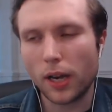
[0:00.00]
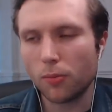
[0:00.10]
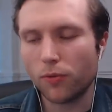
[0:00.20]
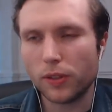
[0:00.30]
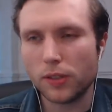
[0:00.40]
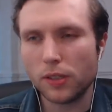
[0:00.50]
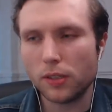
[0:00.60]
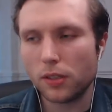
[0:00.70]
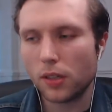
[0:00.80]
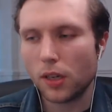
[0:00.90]

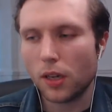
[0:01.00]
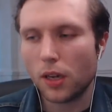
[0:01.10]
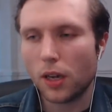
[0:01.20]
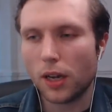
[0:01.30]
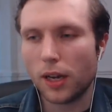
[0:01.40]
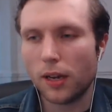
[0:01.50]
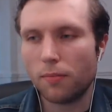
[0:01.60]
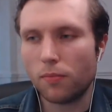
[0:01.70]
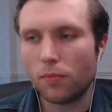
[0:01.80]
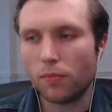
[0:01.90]
feces,
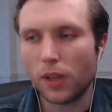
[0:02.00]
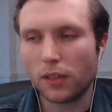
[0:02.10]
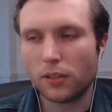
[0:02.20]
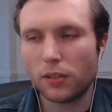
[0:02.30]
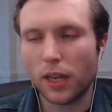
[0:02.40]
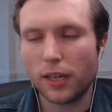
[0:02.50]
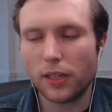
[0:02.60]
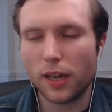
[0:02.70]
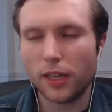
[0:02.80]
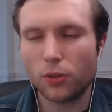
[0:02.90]
that and
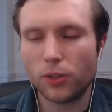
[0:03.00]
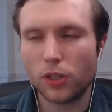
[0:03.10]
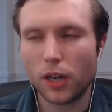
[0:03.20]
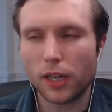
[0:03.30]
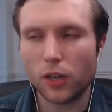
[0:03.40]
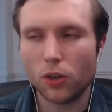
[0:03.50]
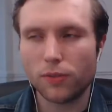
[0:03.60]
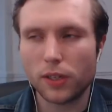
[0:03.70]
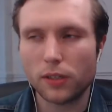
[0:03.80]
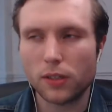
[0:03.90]
increased your likelihood of
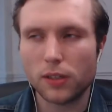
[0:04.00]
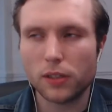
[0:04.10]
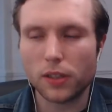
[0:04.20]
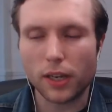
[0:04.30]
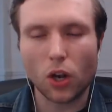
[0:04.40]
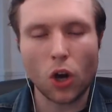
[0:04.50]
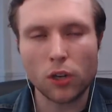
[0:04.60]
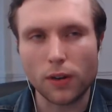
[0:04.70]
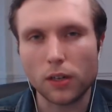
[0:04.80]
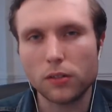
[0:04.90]
diseases like
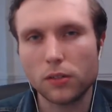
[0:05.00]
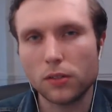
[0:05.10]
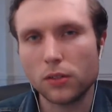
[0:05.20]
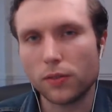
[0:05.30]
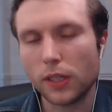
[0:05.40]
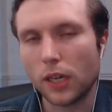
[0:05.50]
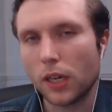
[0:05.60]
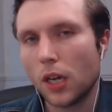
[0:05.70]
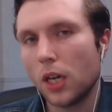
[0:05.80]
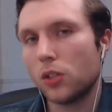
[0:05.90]
cholera and stuff like that.
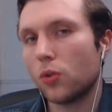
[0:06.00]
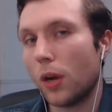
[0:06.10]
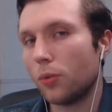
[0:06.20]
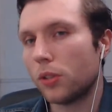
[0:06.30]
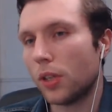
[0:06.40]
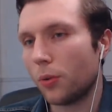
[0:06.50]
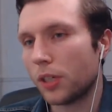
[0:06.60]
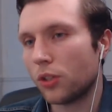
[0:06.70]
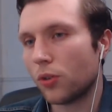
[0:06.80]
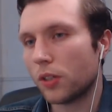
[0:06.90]
So that was
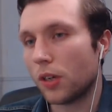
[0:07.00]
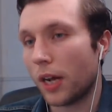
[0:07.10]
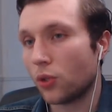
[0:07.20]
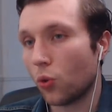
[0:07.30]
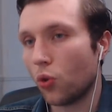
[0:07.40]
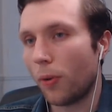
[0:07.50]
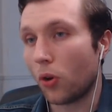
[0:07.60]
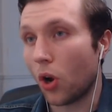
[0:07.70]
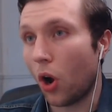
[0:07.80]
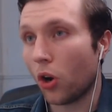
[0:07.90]
interesting. I don't know about
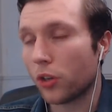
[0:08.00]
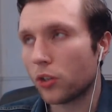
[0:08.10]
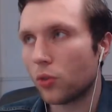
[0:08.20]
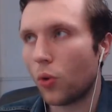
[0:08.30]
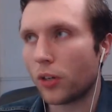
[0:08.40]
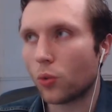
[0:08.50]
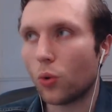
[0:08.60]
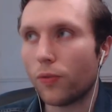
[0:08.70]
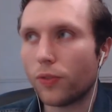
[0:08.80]
carnage though. I don't know